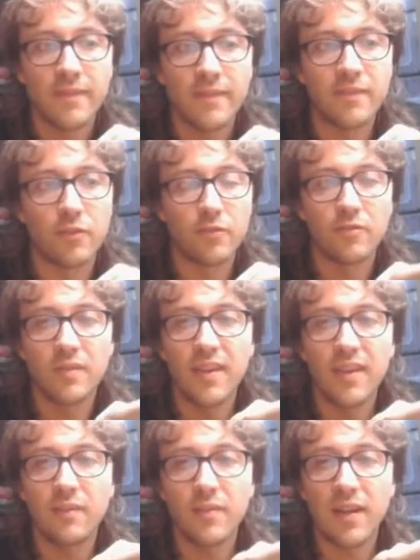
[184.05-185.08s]
So
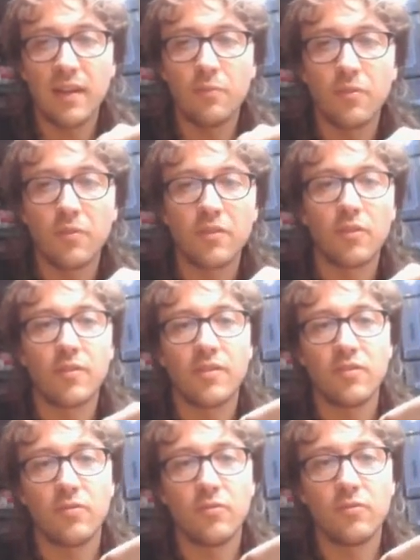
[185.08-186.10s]
this end would go
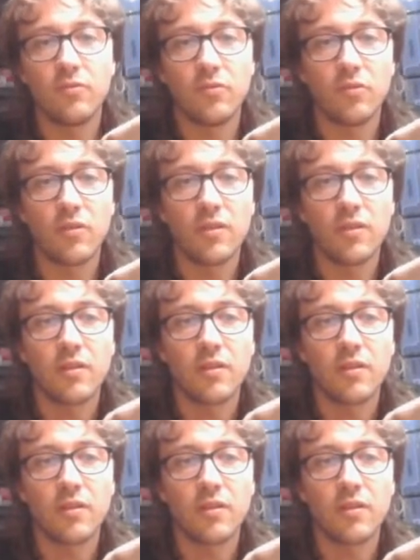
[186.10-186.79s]
into your